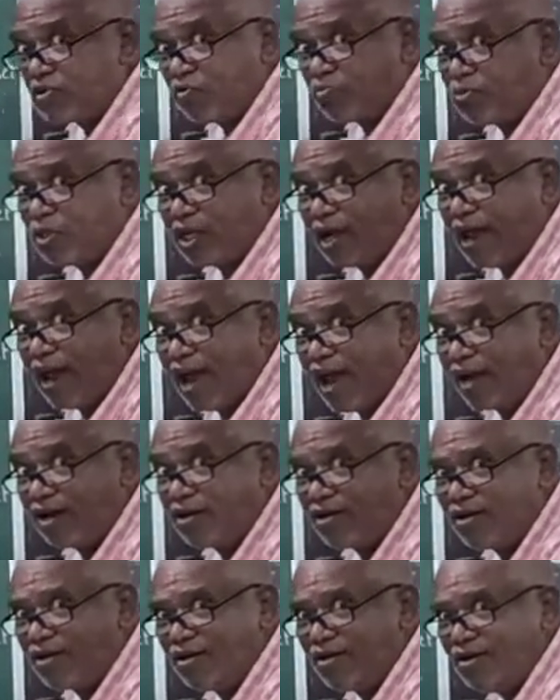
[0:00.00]
of the
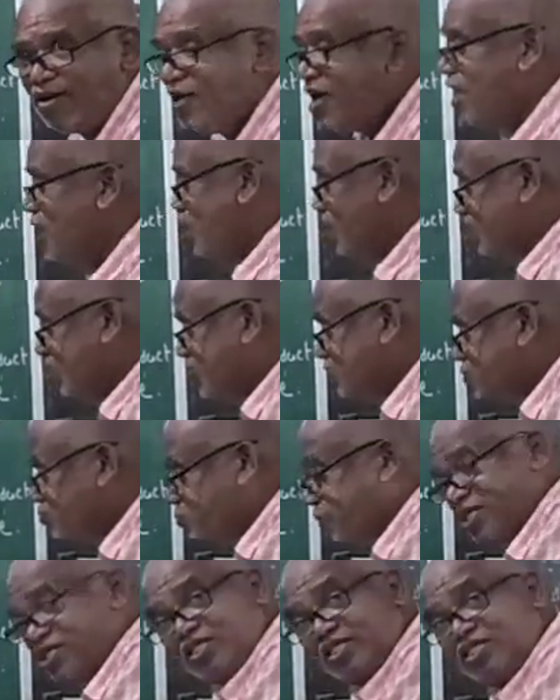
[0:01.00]
gland. It is
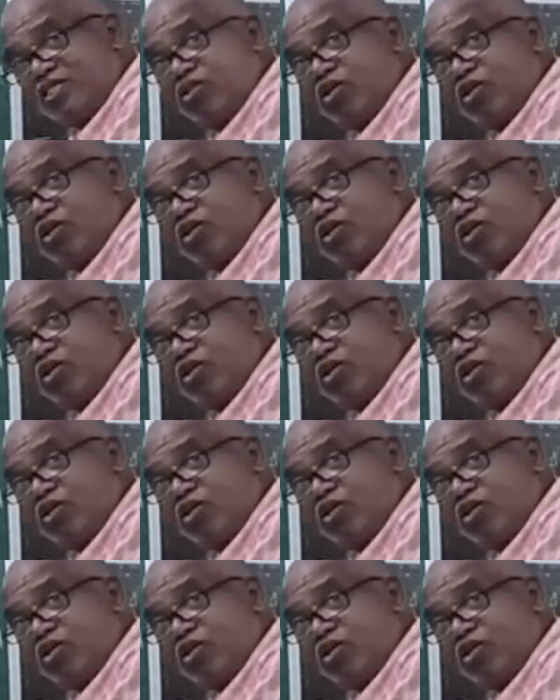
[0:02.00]
present